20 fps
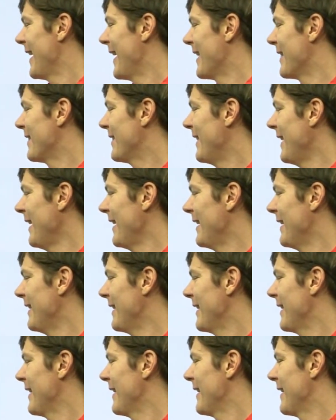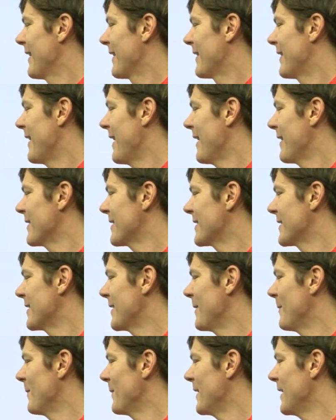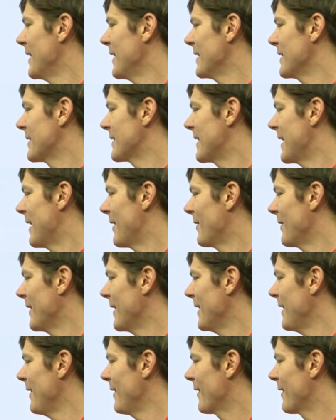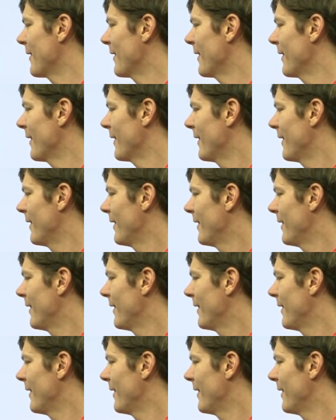And then there's some things down here.